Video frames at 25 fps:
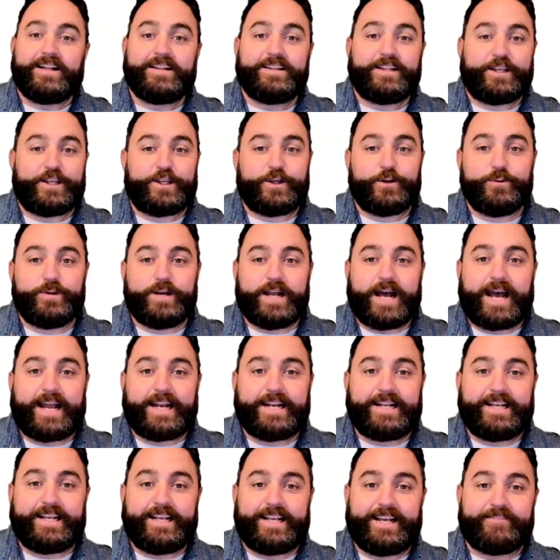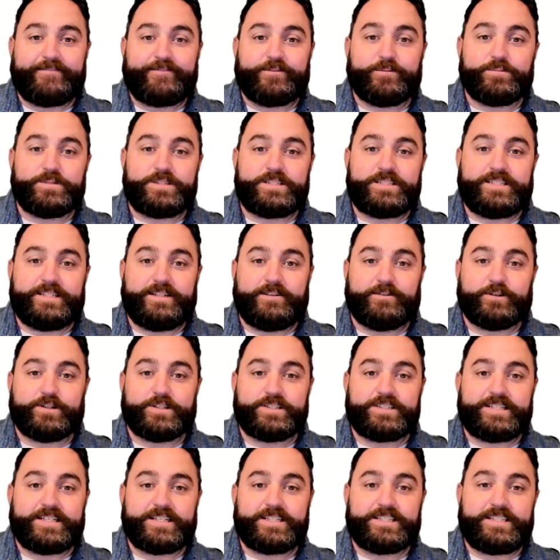the Un9 can get from 0
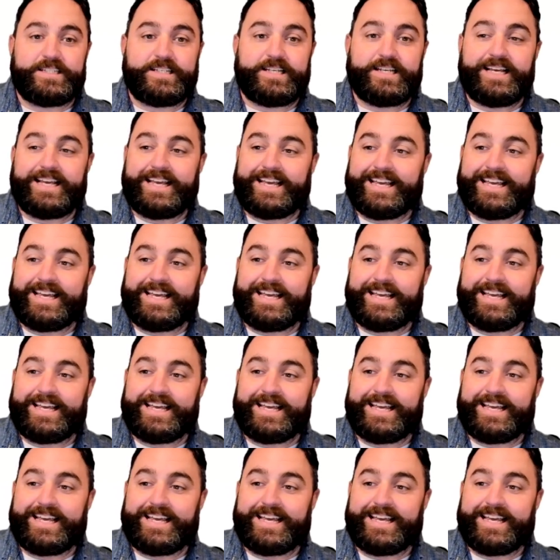to 60